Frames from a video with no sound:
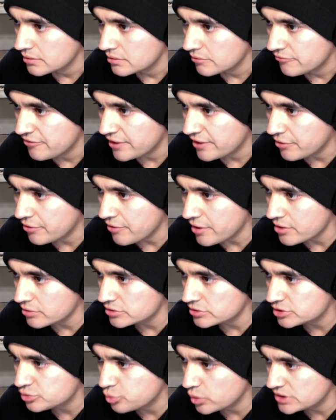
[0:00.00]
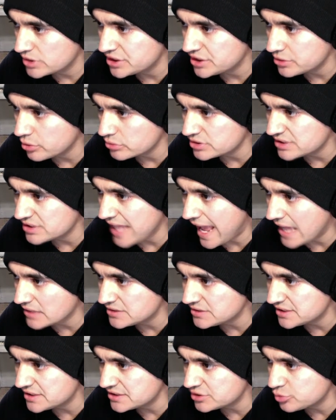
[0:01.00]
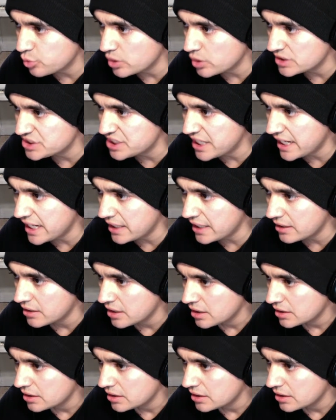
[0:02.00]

Figueiredo switching those stances, switch kick,